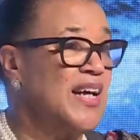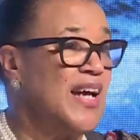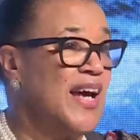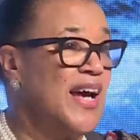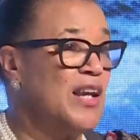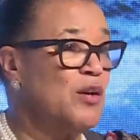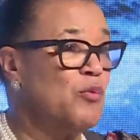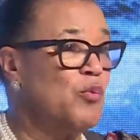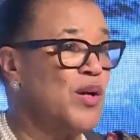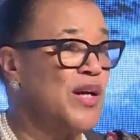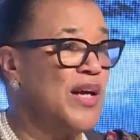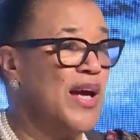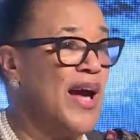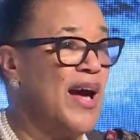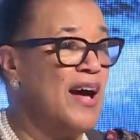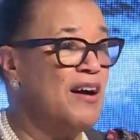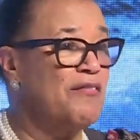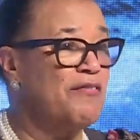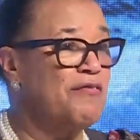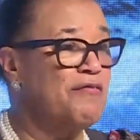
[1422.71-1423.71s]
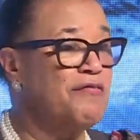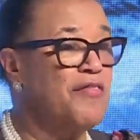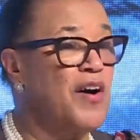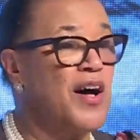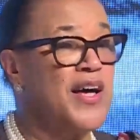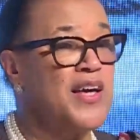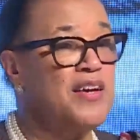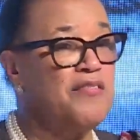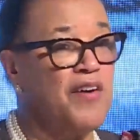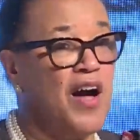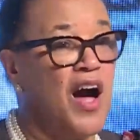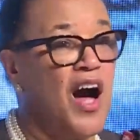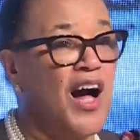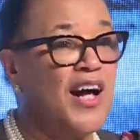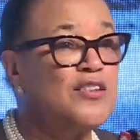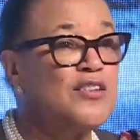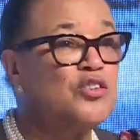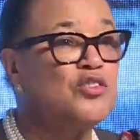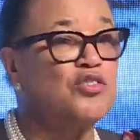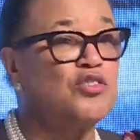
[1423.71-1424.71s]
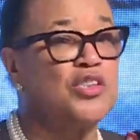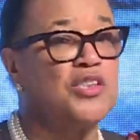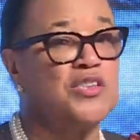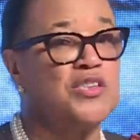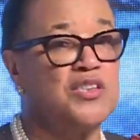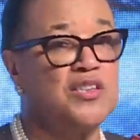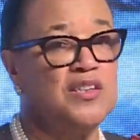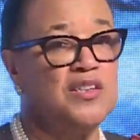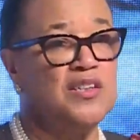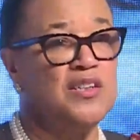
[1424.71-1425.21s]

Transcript: and we have $500